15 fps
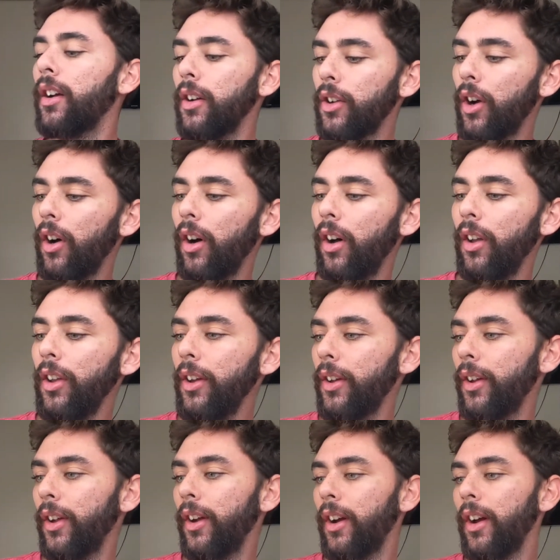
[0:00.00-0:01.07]
called
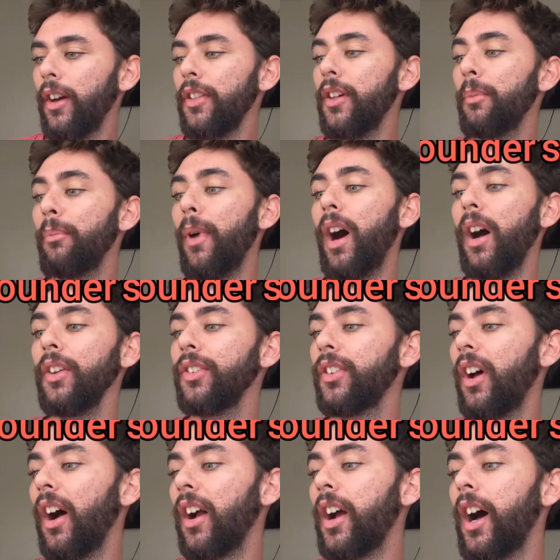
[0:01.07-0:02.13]
the Mas
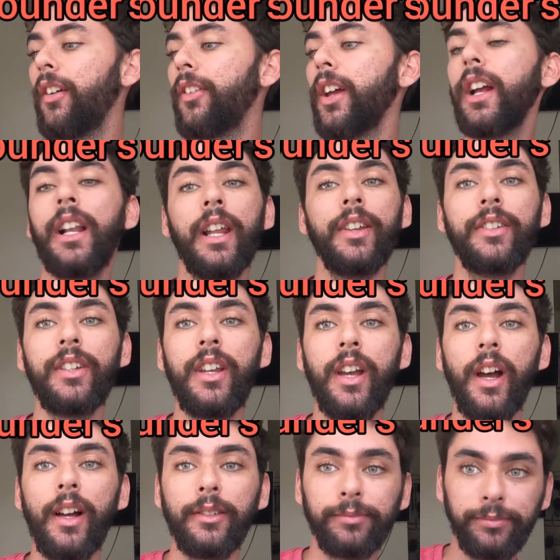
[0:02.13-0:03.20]
Agave
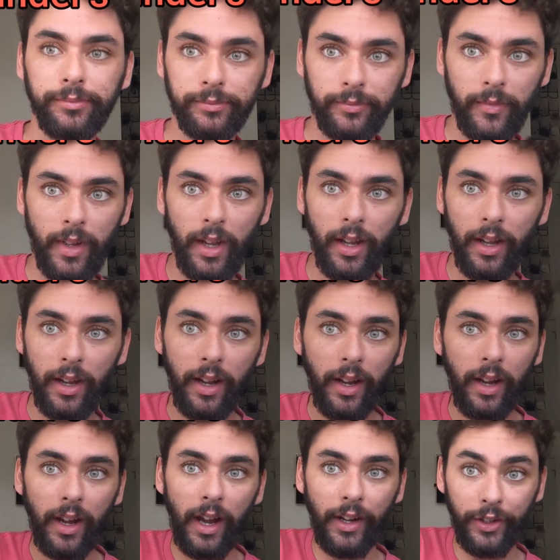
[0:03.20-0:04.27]
Classica.
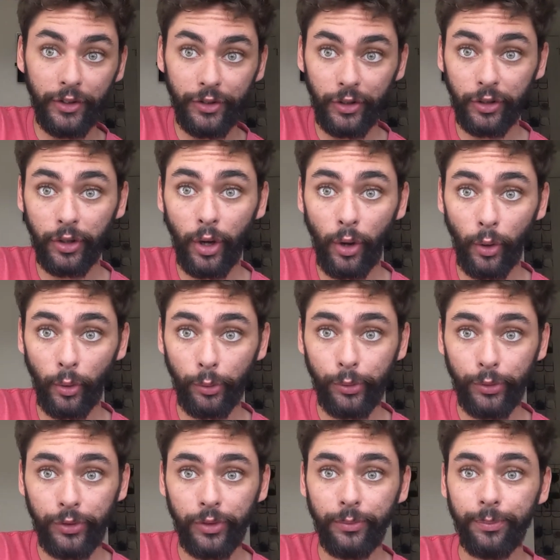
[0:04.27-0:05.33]
And it's a
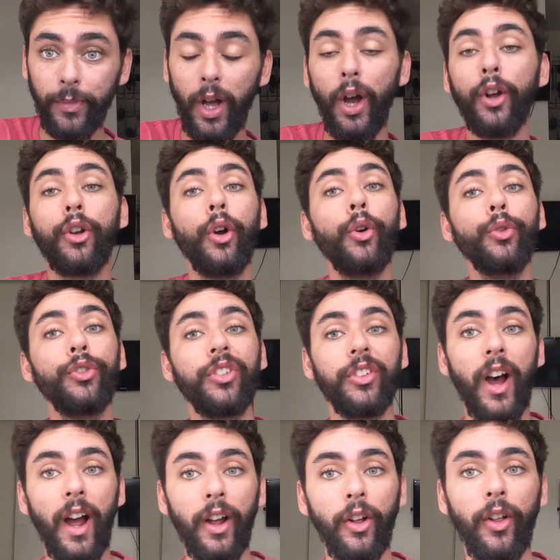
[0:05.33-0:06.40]
Goes
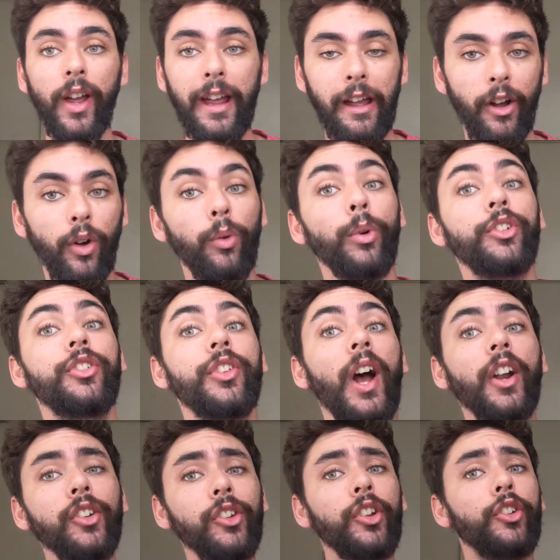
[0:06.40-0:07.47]
style ale, which is
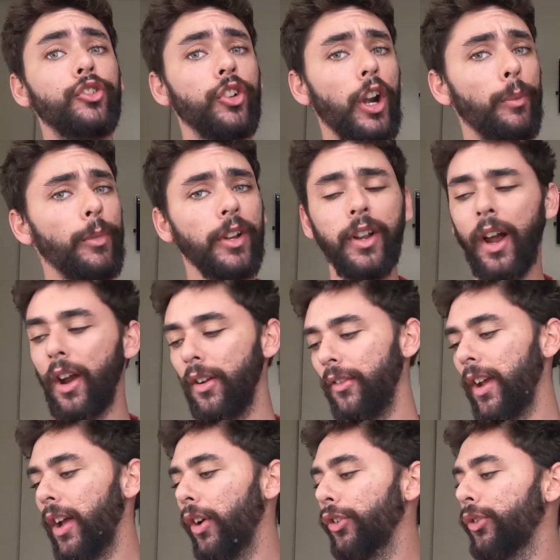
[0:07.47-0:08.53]
actually a German kind of
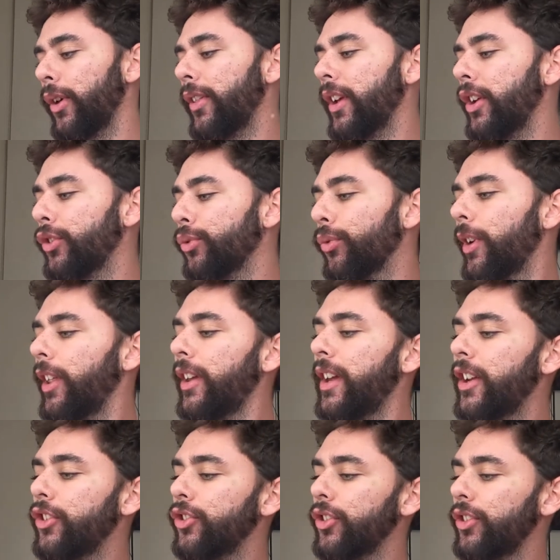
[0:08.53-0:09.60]
ale. So I think it's really
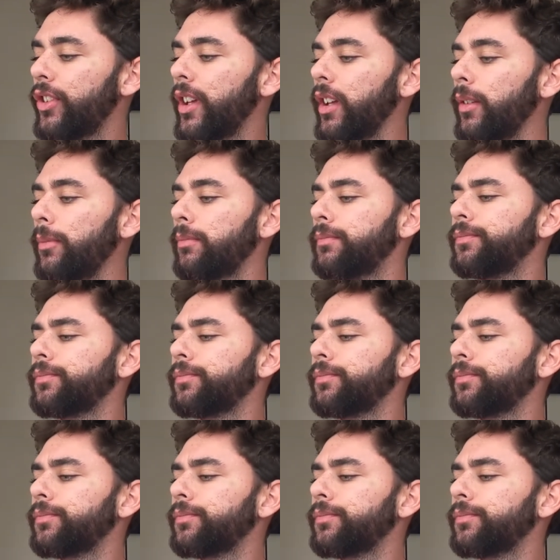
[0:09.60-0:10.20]
interesting